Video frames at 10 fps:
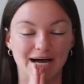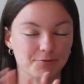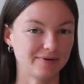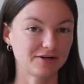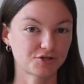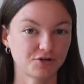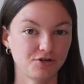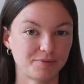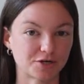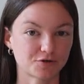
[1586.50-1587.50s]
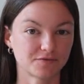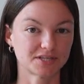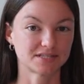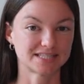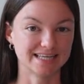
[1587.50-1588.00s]
I'm about to show you a picture of
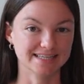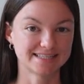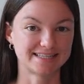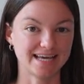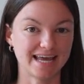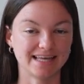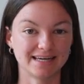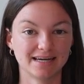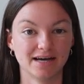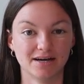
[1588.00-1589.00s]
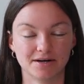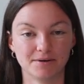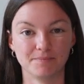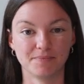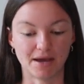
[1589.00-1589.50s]
the cyst, and
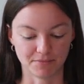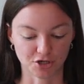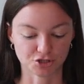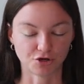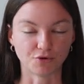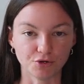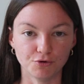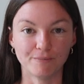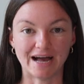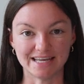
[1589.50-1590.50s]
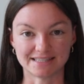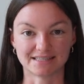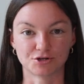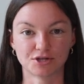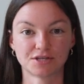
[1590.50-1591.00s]
I'm going to show you my
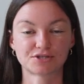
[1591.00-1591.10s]
incision.